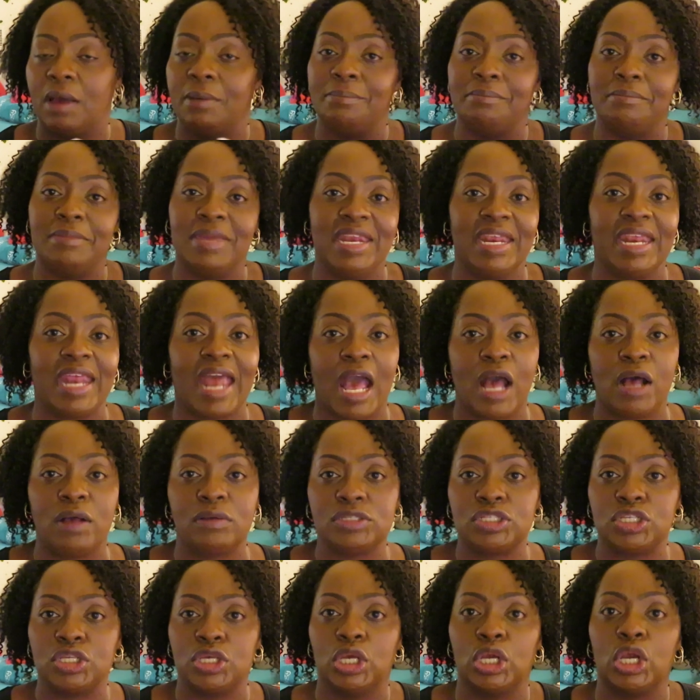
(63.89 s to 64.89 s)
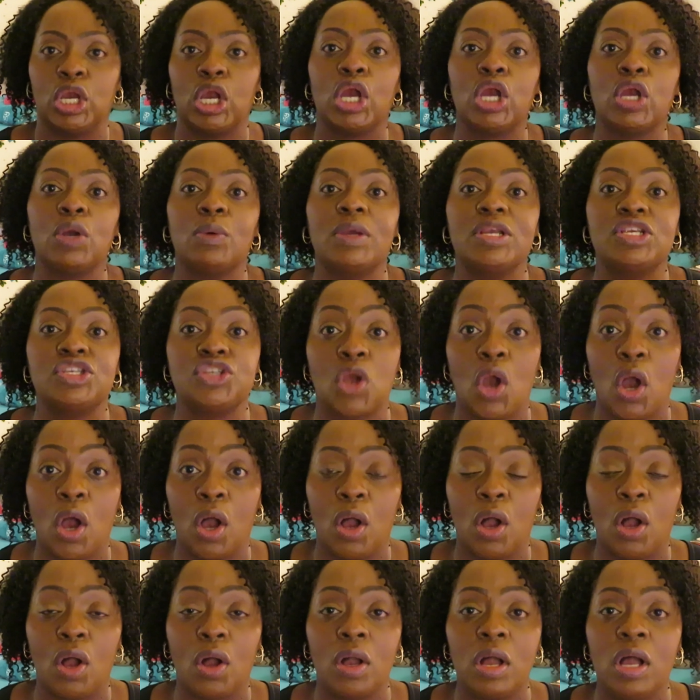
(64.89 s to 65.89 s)
a minute out to encourage
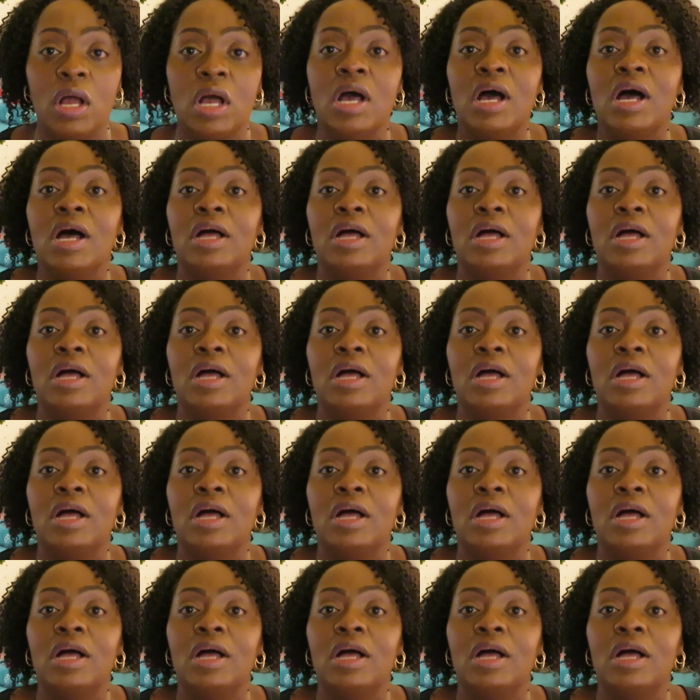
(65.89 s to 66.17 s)
y'all,